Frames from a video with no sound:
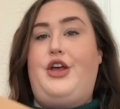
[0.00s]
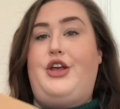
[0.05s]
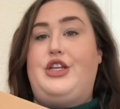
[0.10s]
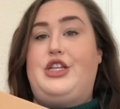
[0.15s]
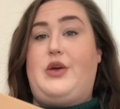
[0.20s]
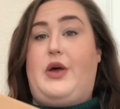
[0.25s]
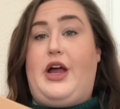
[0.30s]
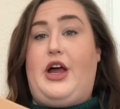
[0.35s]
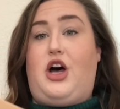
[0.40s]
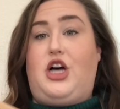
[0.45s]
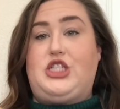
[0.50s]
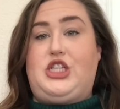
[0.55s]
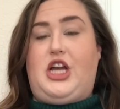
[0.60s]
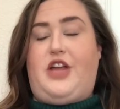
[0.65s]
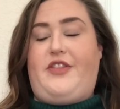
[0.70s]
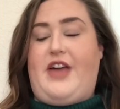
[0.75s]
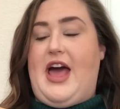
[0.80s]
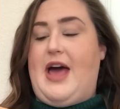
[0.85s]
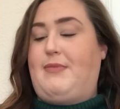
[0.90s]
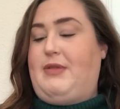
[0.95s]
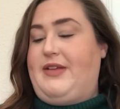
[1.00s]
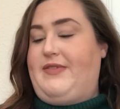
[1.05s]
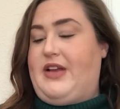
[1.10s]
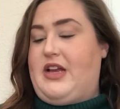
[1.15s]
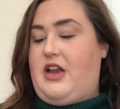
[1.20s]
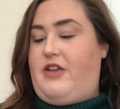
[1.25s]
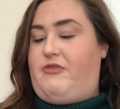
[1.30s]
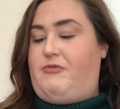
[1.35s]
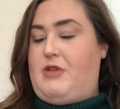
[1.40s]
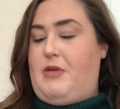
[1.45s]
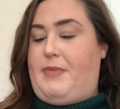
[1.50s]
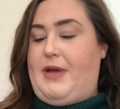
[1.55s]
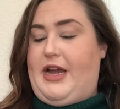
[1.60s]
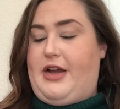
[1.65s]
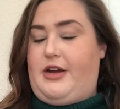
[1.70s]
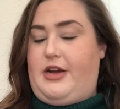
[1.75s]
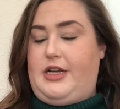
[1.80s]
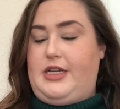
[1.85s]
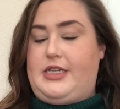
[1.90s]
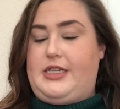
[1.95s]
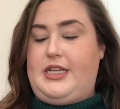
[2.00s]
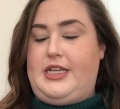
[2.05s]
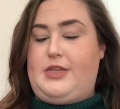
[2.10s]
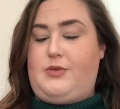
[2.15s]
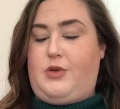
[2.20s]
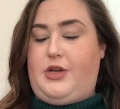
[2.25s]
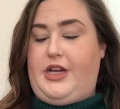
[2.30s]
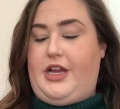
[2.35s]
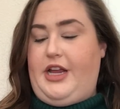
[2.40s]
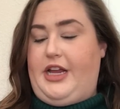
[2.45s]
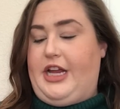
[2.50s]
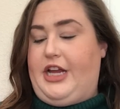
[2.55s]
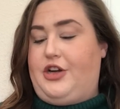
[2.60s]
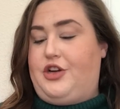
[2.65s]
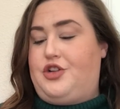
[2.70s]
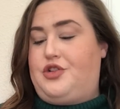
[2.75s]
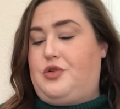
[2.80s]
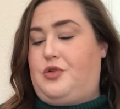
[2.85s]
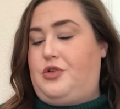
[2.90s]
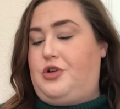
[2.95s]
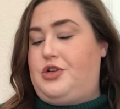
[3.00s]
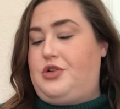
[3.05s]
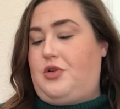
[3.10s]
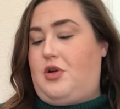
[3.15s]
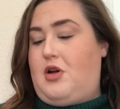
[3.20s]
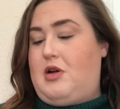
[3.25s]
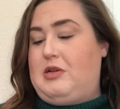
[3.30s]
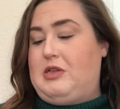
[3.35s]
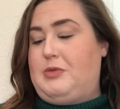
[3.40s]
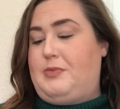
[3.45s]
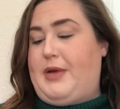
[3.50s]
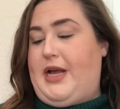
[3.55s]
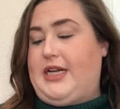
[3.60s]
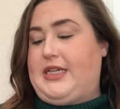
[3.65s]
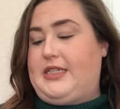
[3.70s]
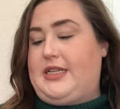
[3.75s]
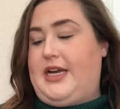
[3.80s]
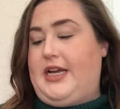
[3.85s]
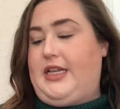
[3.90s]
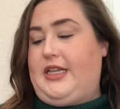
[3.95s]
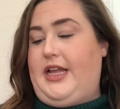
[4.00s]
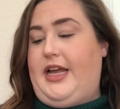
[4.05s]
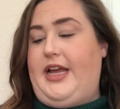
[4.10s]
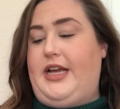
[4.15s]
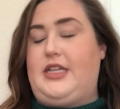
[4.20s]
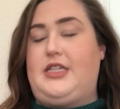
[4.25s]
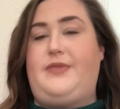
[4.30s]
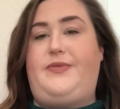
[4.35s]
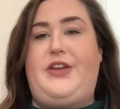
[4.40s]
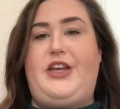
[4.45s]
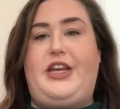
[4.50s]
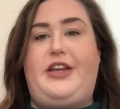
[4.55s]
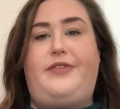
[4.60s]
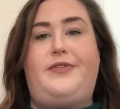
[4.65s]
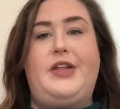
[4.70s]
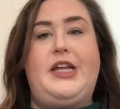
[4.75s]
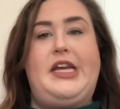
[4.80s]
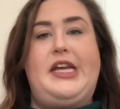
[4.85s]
So I also got that. I believe I got it from my parents. This one can get your shoulders, arms, backside, legs, feet,